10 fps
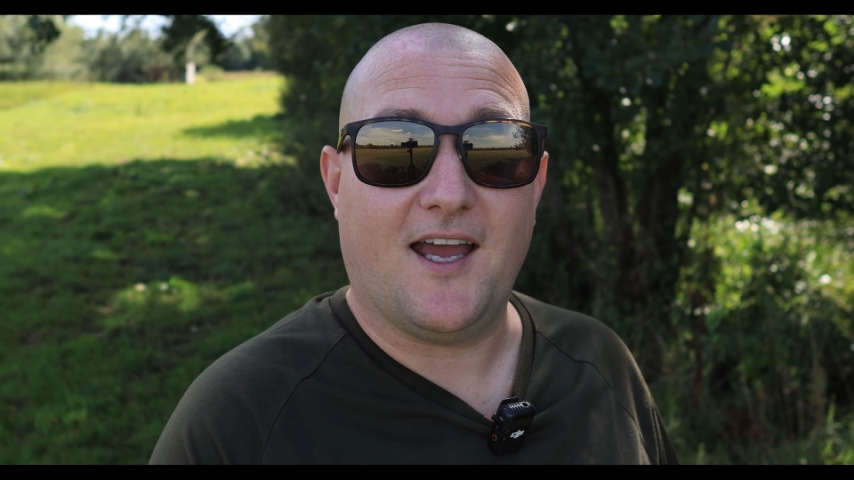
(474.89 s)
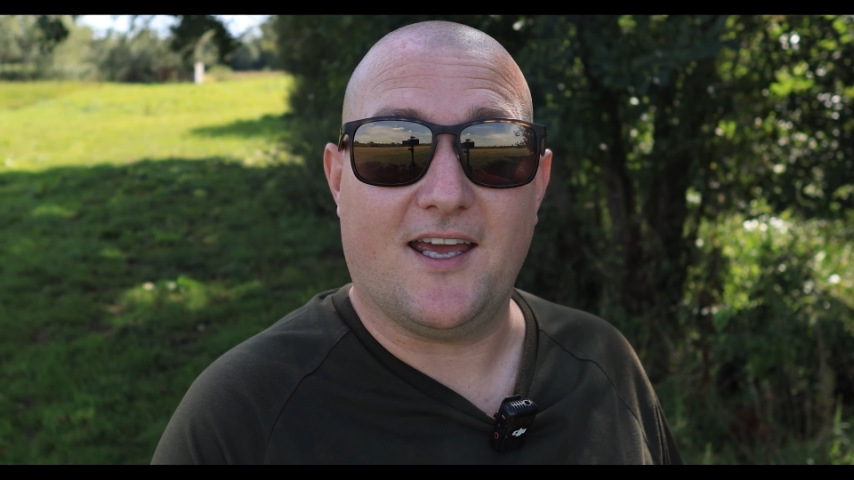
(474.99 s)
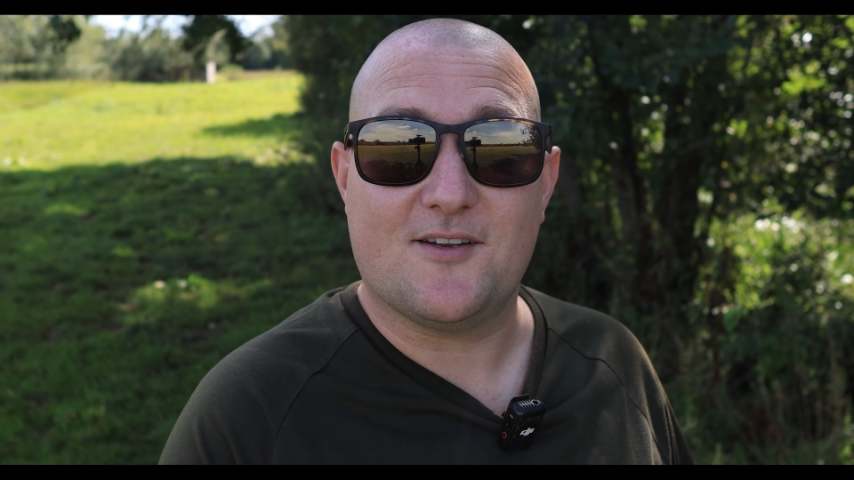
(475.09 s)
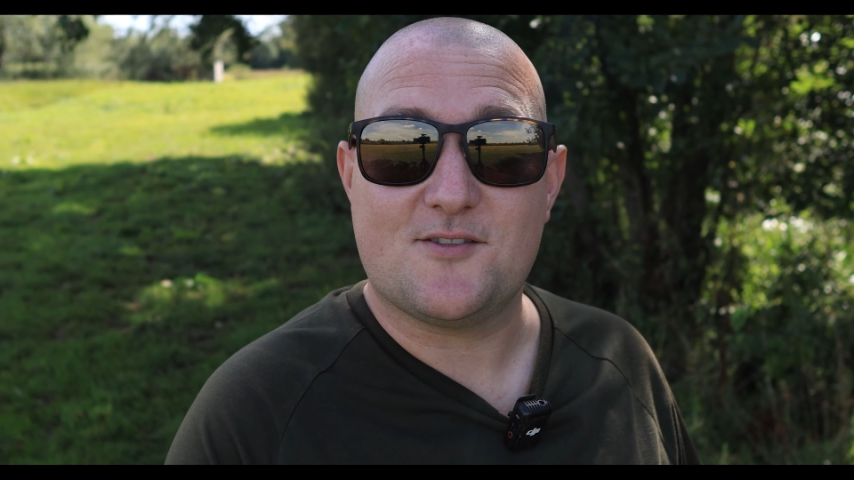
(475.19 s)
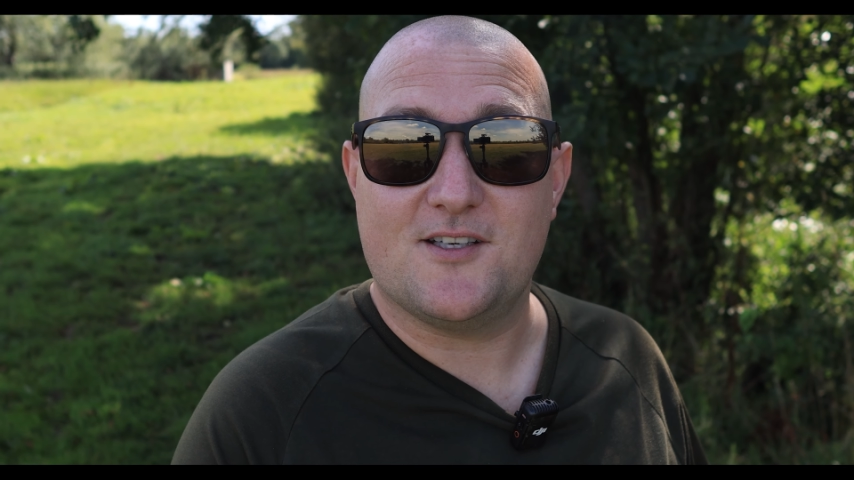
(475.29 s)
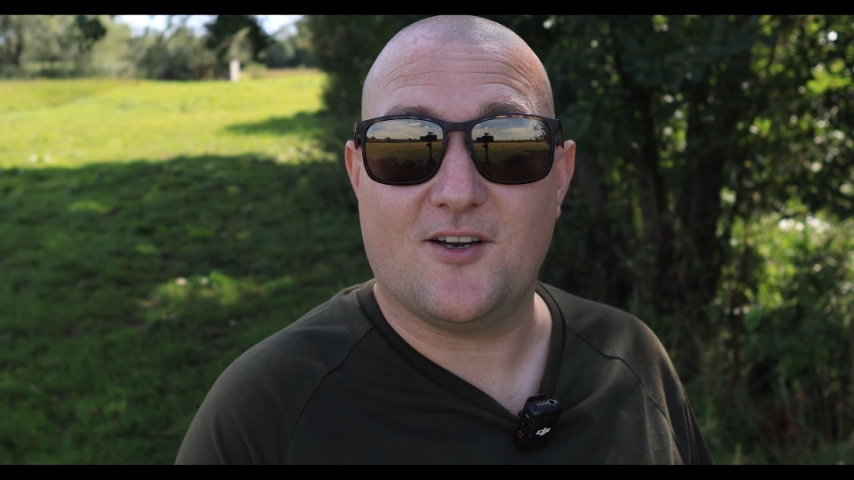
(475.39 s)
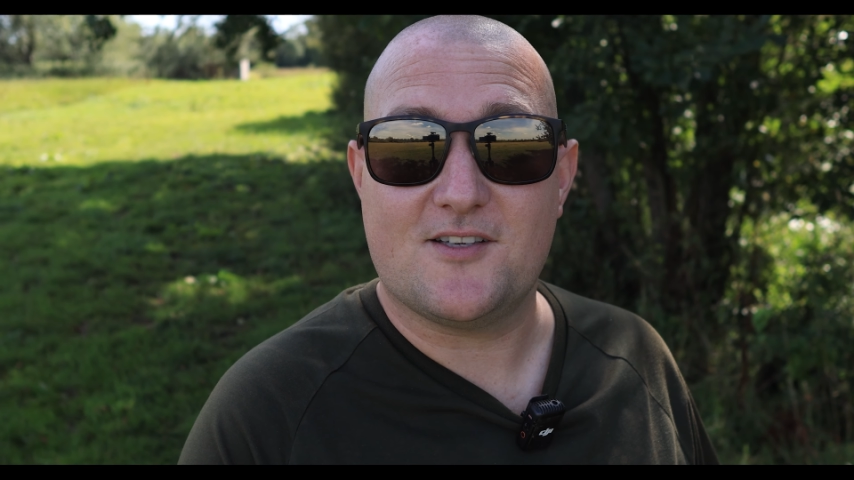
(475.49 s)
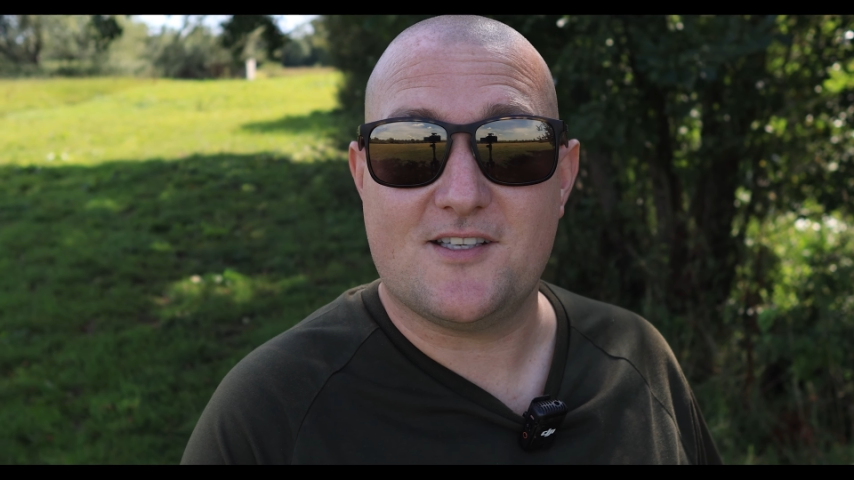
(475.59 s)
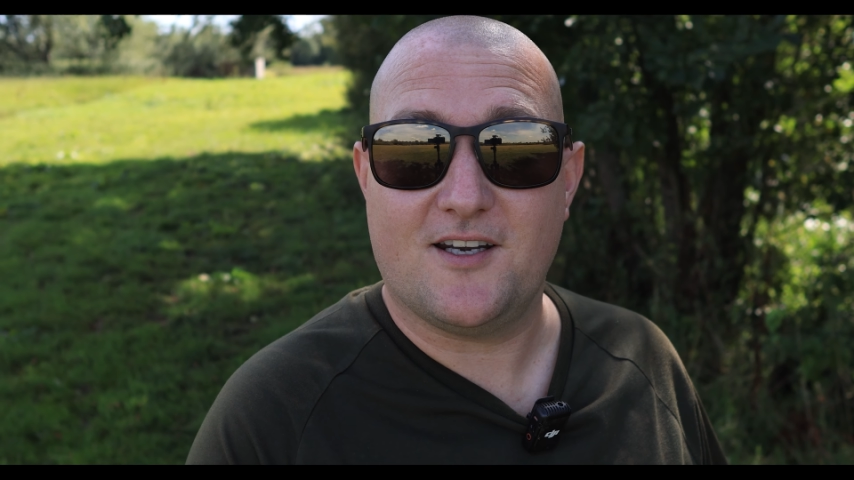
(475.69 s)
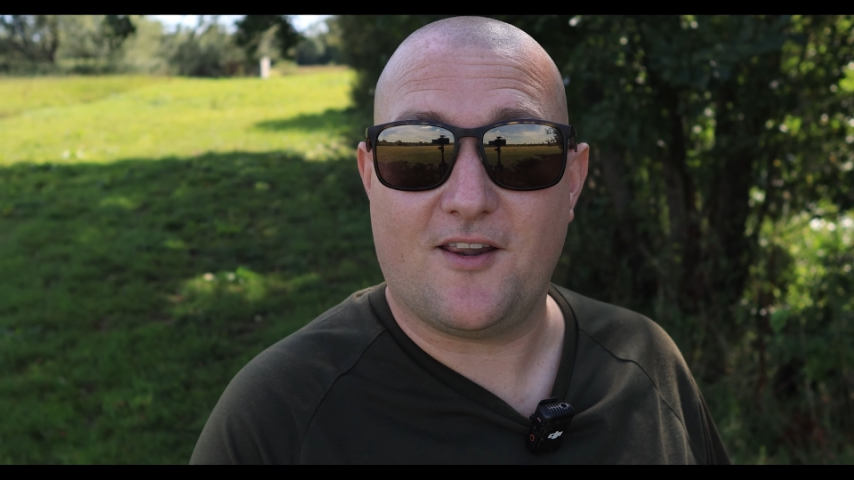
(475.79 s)
and I'll see you
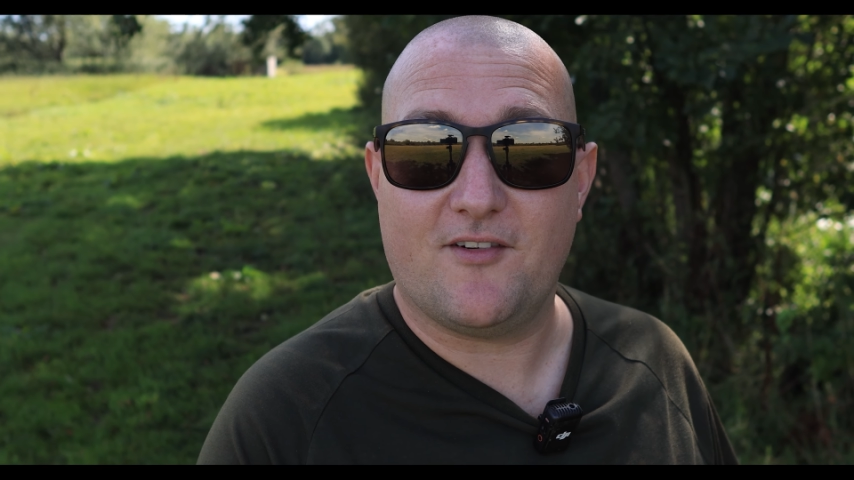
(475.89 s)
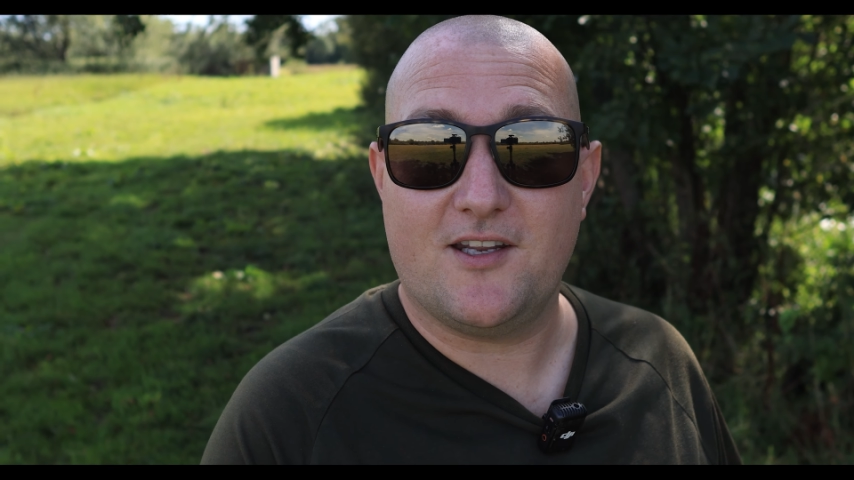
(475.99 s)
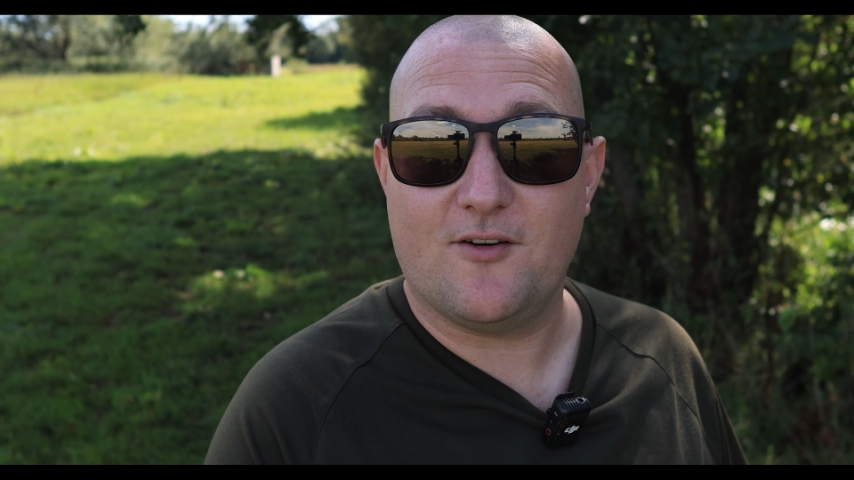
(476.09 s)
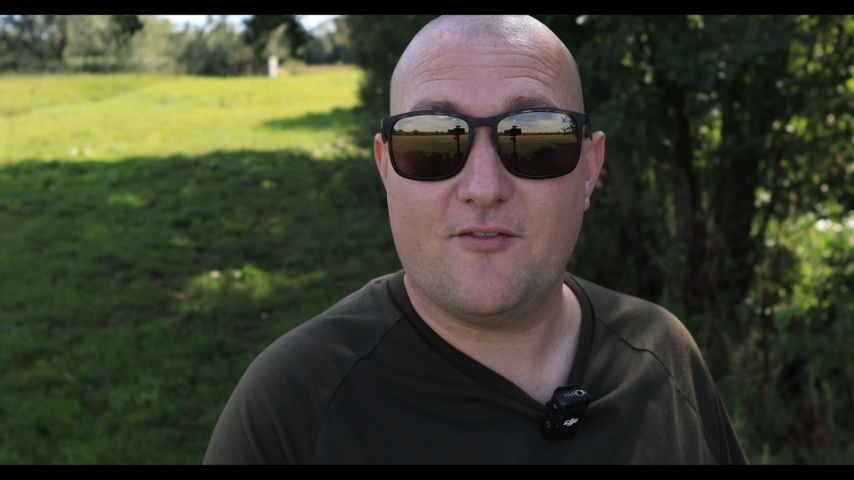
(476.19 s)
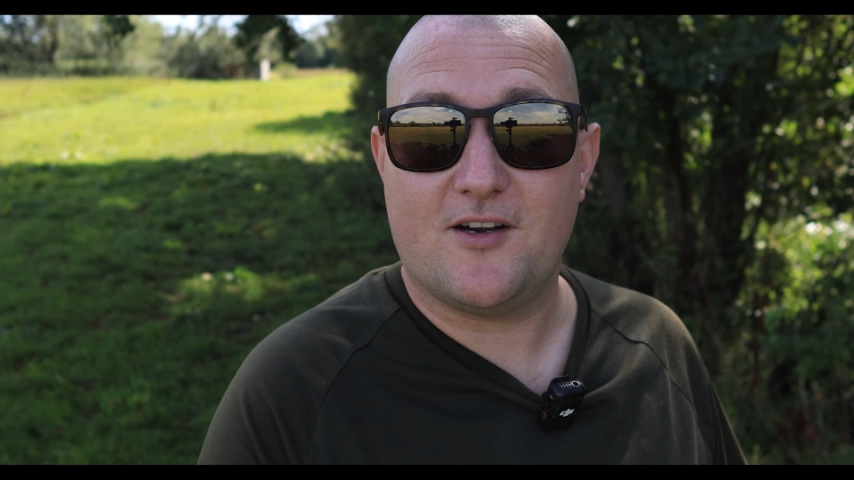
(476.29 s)
guys in another video